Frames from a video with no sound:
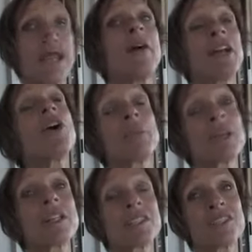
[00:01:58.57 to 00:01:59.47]
Now I know I'm
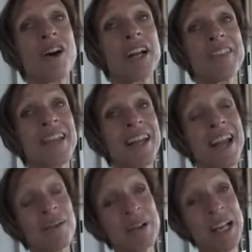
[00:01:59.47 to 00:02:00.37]
really strong. And then
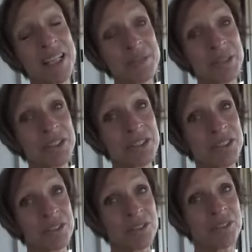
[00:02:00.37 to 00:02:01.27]
I, my husband,
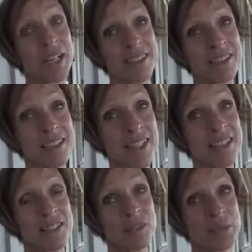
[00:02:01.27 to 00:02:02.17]
who runs
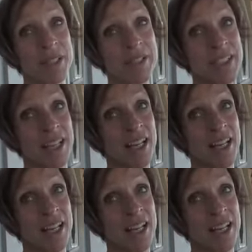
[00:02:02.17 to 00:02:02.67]
and swims every day